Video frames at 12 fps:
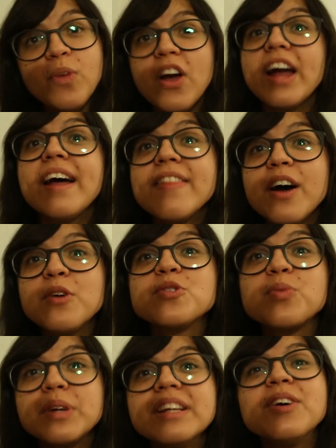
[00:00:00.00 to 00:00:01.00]
Okay, I thought it
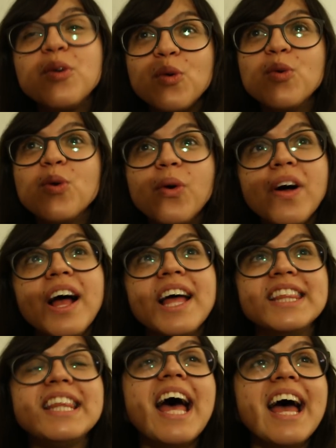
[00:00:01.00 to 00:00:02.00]
was really cool
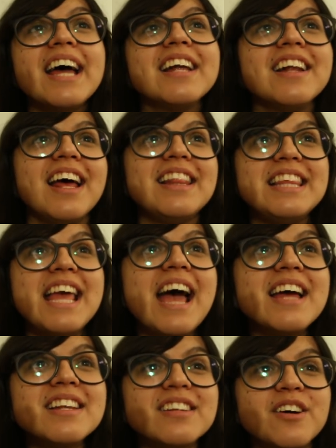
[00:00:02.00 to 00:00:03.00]
that at the
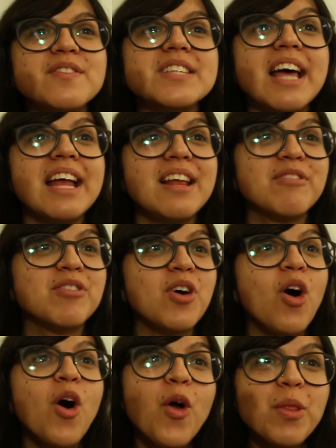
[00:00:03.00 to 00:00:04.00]
end of signing, for
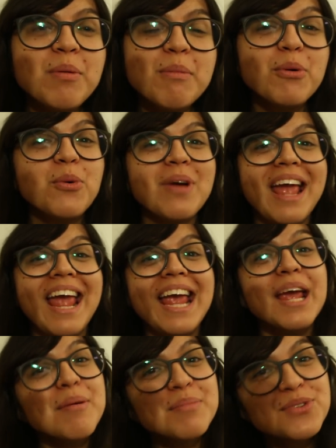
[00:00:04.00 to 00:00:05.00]
all the people who
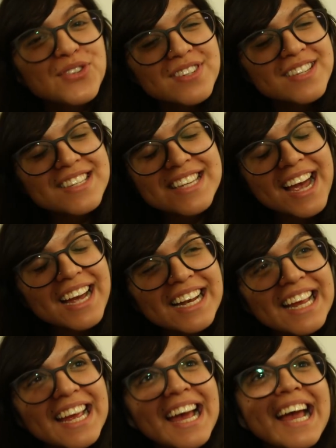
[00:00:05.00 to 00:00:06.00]
came to the
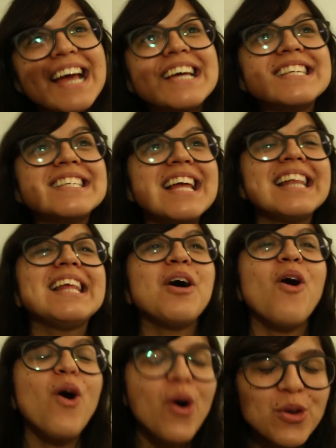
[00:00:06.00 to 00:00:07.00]
signing, Stan Lee
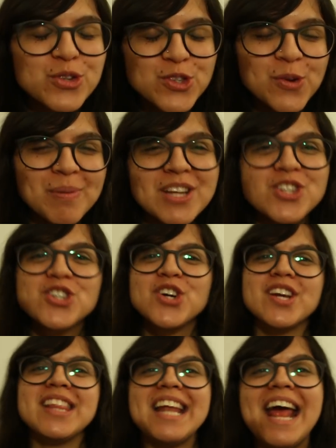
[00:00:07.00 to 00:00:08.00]
also made
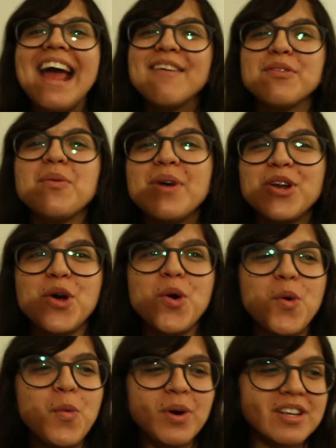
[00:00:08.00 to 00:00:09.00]
sure that everyone
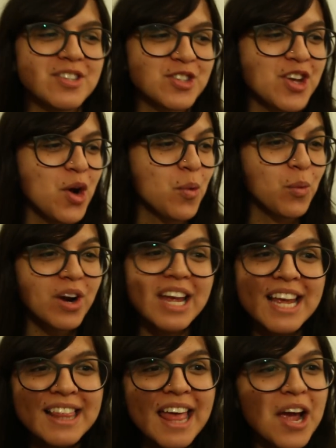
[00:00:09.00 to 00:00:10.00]
who was
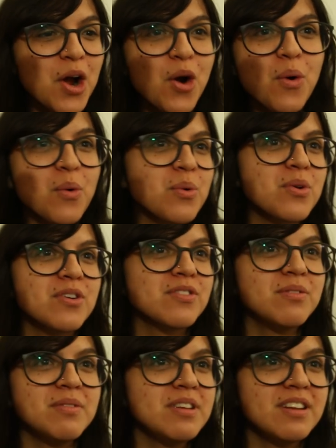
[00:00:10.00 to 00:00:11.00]
working there
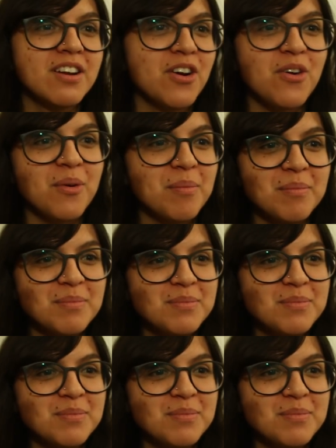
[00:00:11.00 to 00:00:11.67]
or, you know,